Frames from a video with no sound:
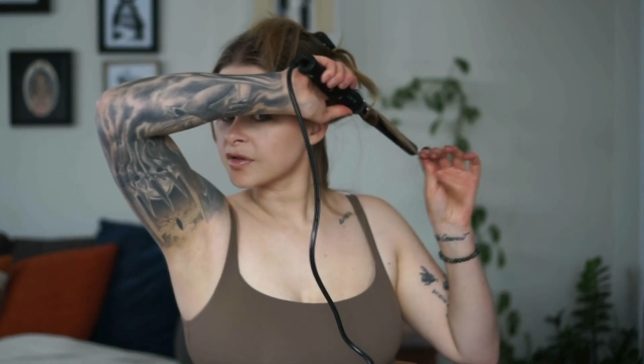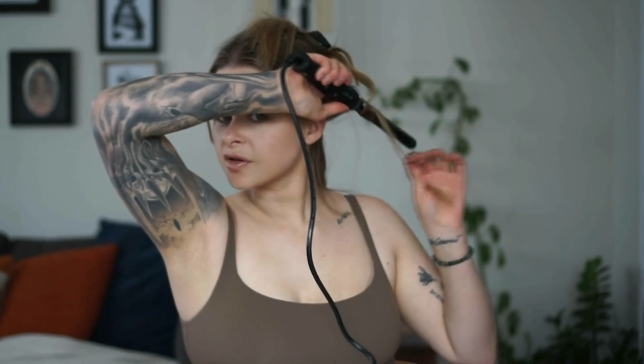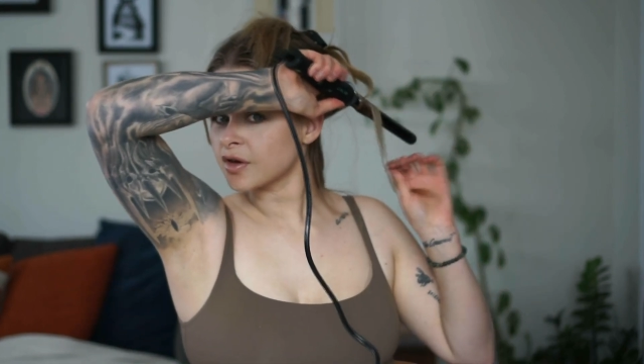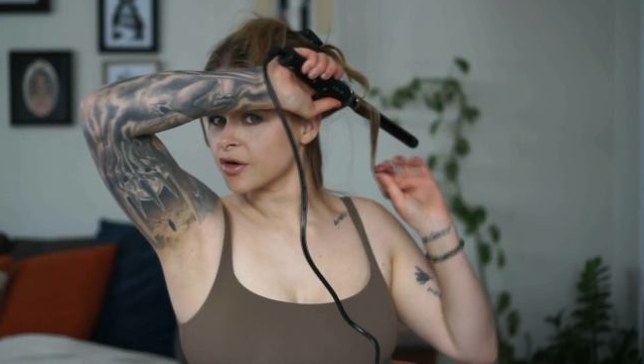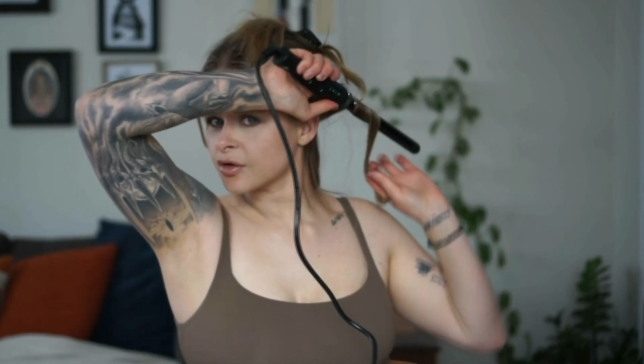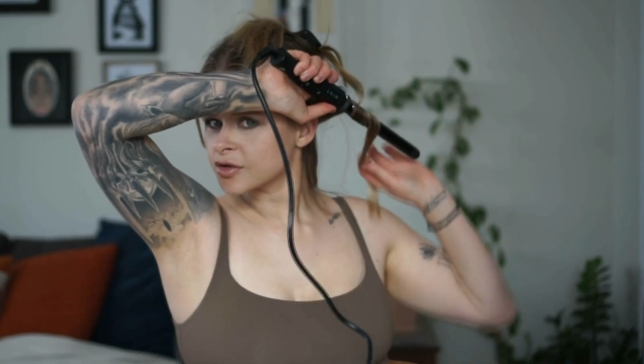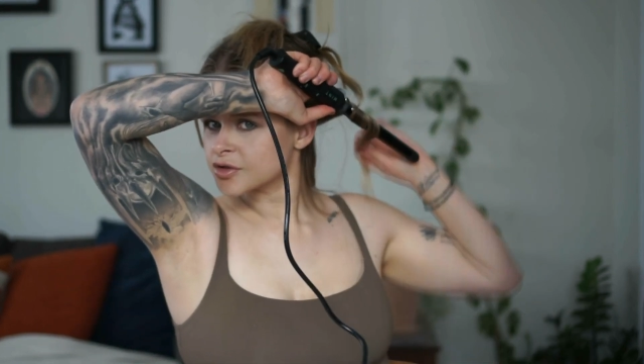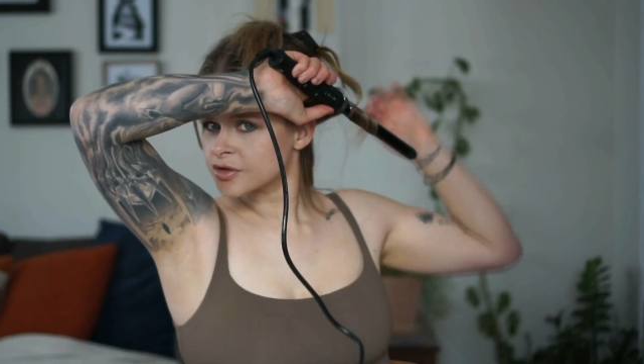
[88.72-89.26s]
the
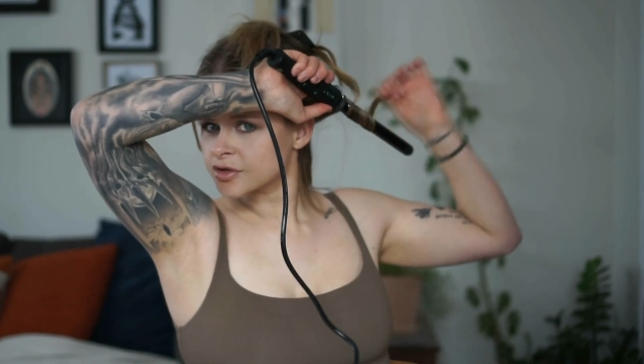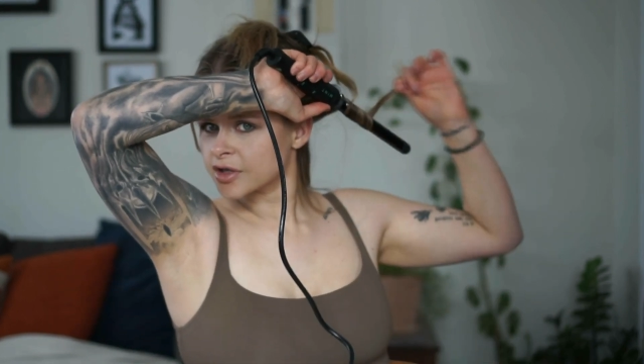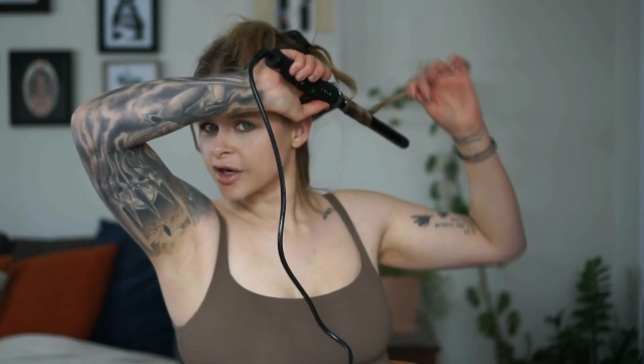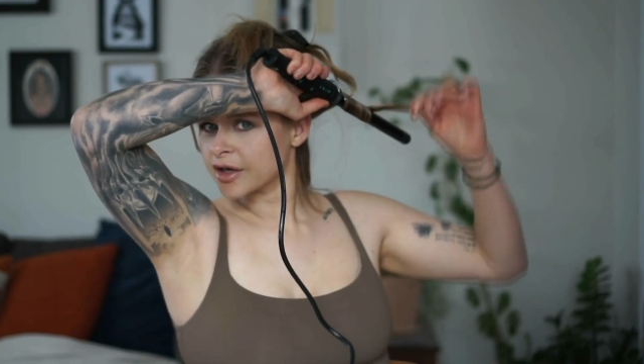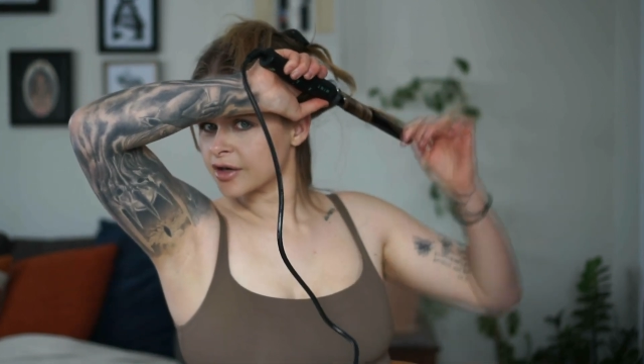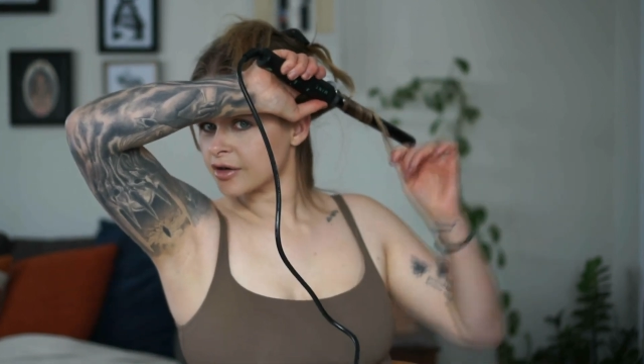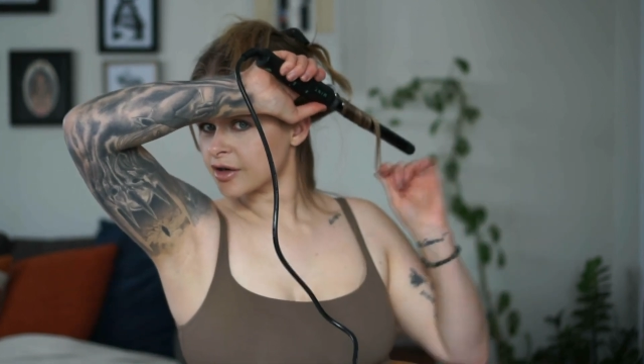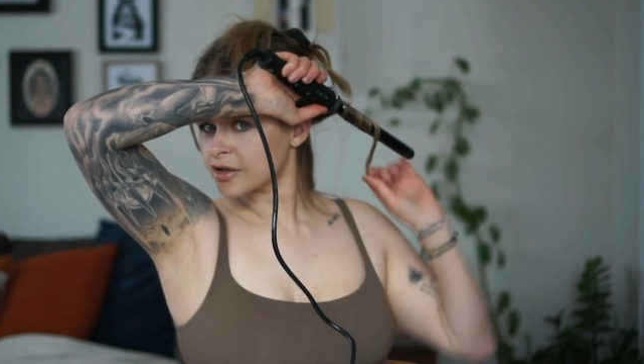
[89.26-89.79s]
curls are
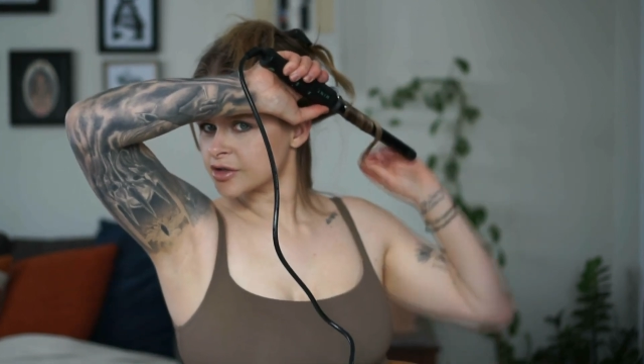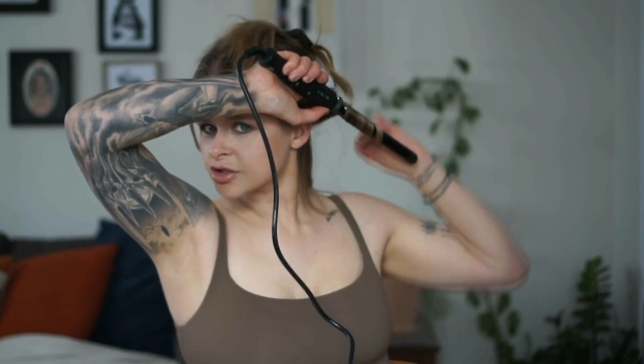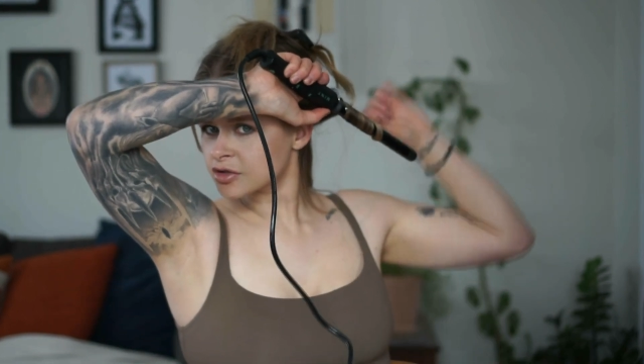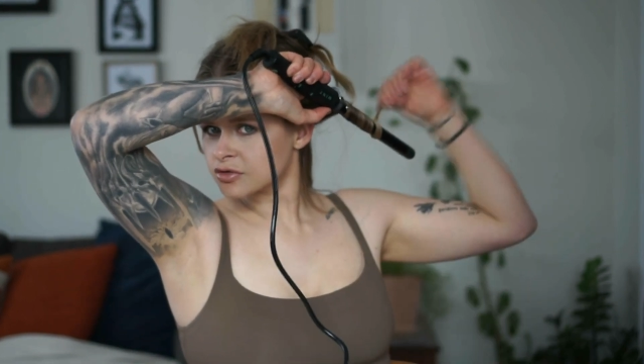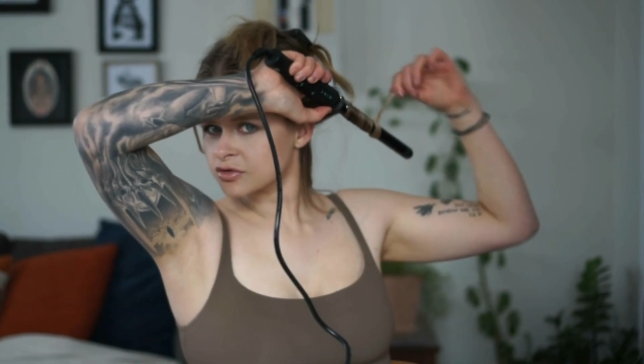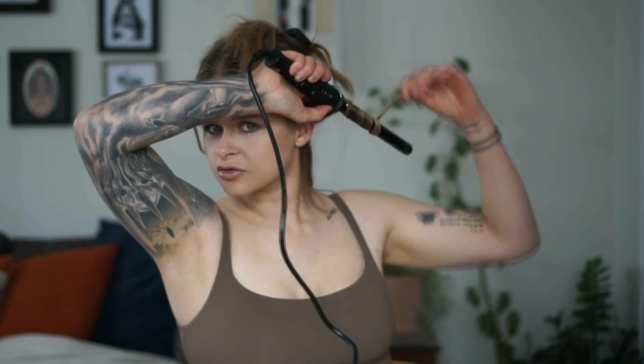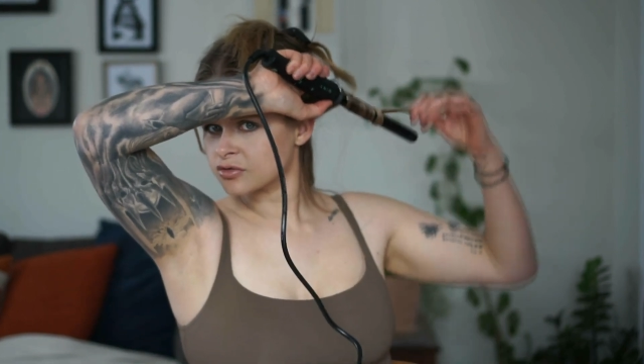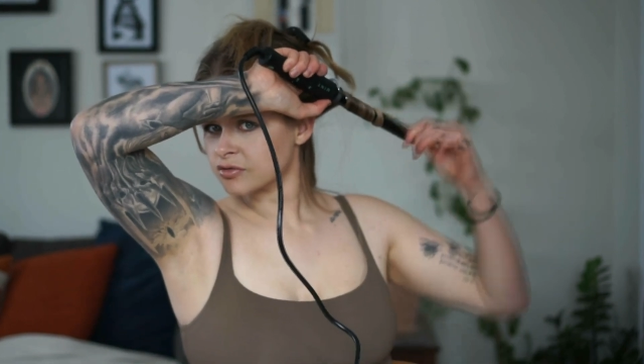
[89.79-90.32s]
tighter, and just